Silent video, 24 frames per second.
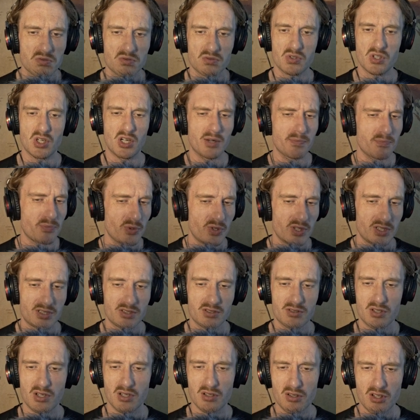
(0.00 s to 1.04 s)

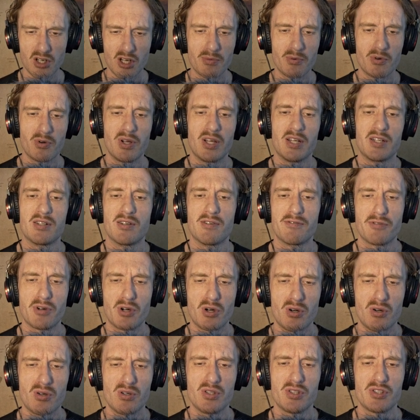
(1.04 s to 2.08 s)
corporate conglomerate of
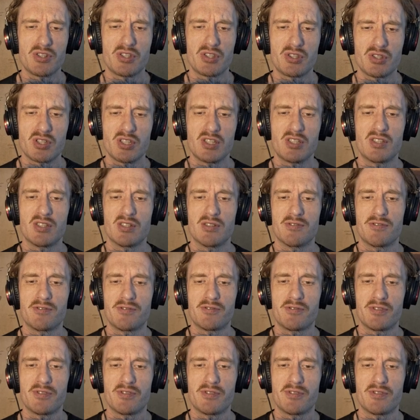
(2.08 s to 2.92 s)
all sorts of